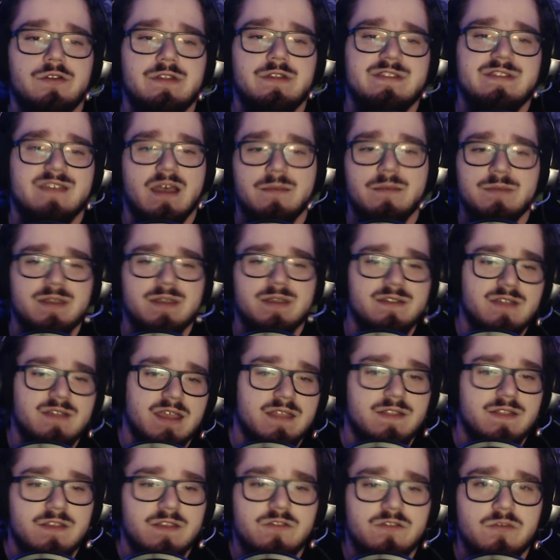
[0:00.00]
Zombies, like,
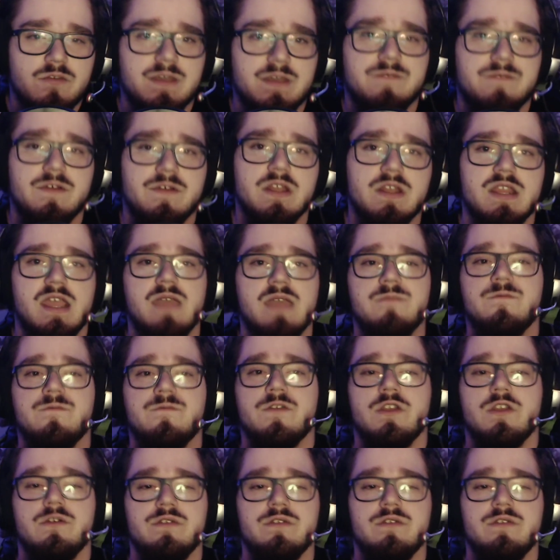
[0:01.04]
this will be a fun game for you.